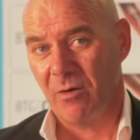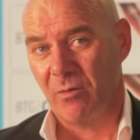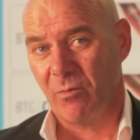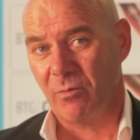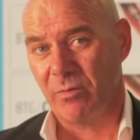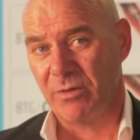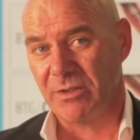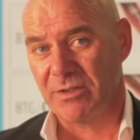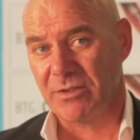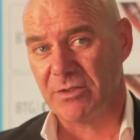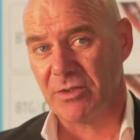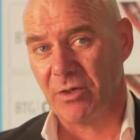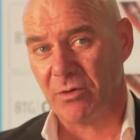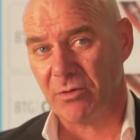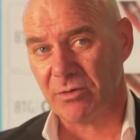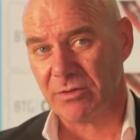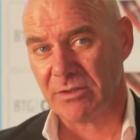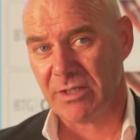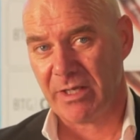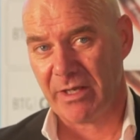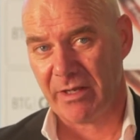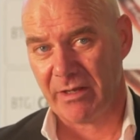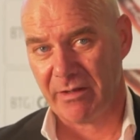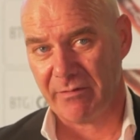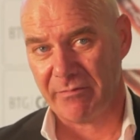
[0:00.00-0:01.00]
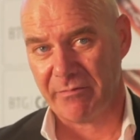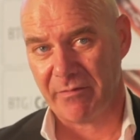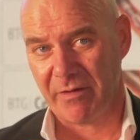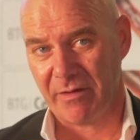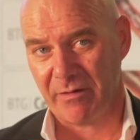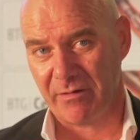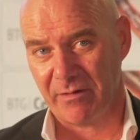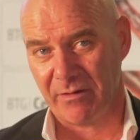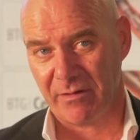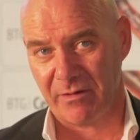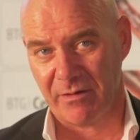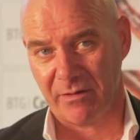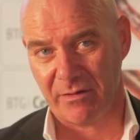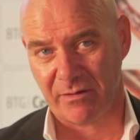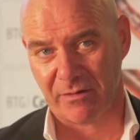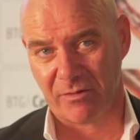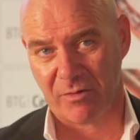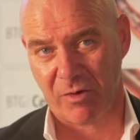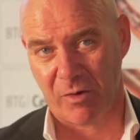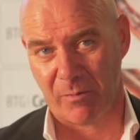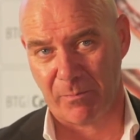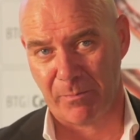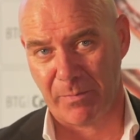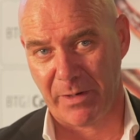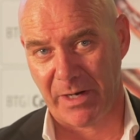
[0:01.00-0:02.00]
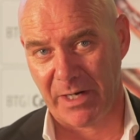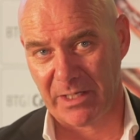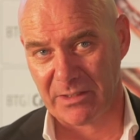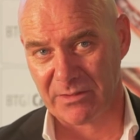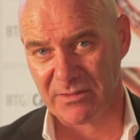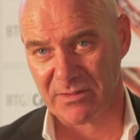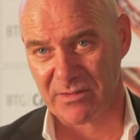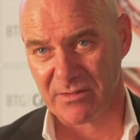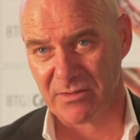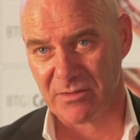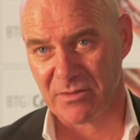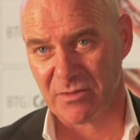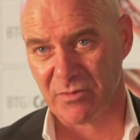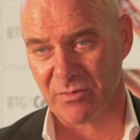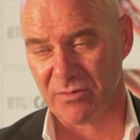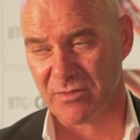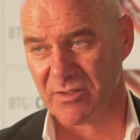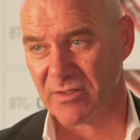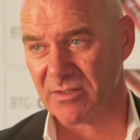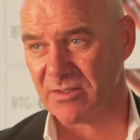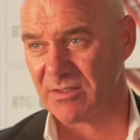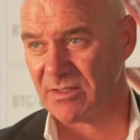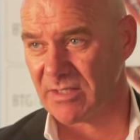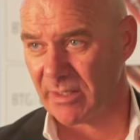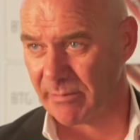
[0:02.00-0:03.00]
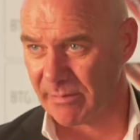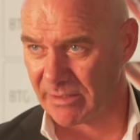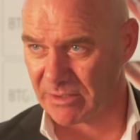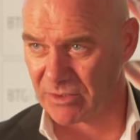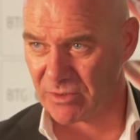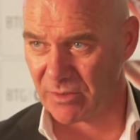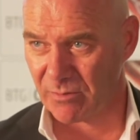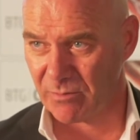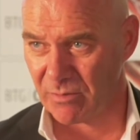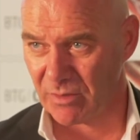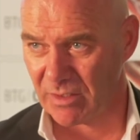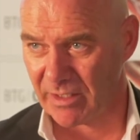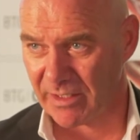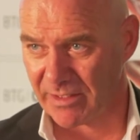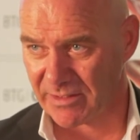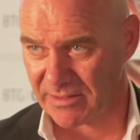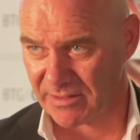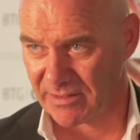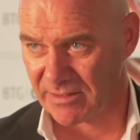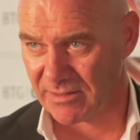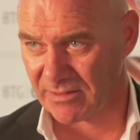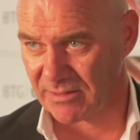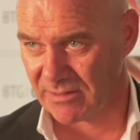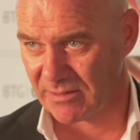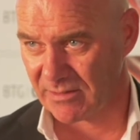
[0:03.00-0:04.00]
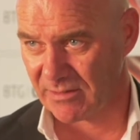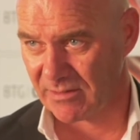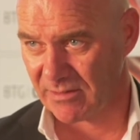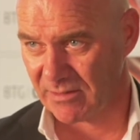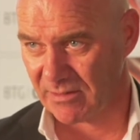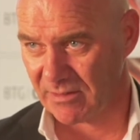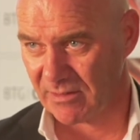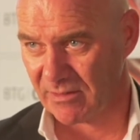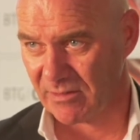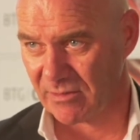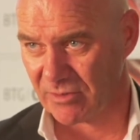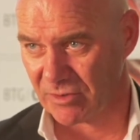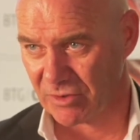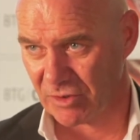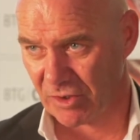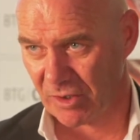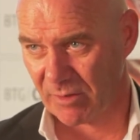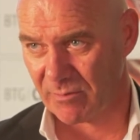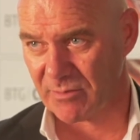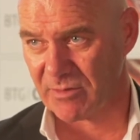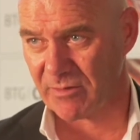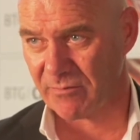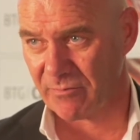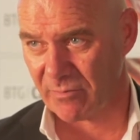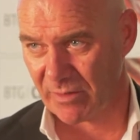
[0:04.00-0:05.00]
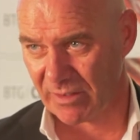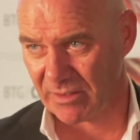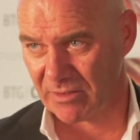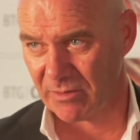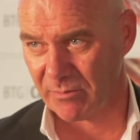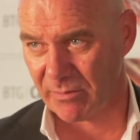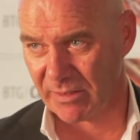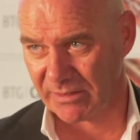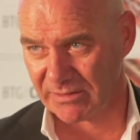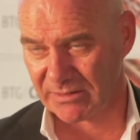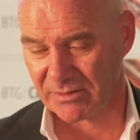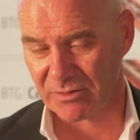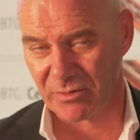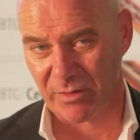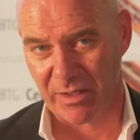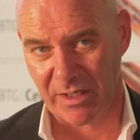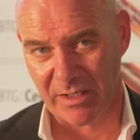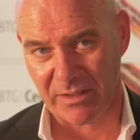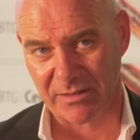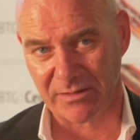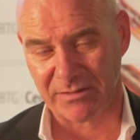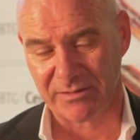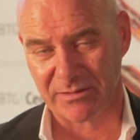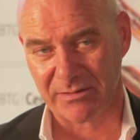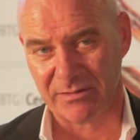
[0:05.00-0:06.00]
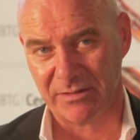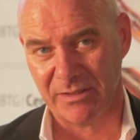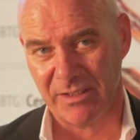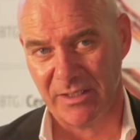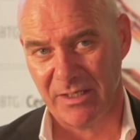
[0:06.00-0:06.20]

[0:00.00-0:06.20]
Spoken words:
We don't have a comparison to systemic thrombolysis in terms of randomized trials.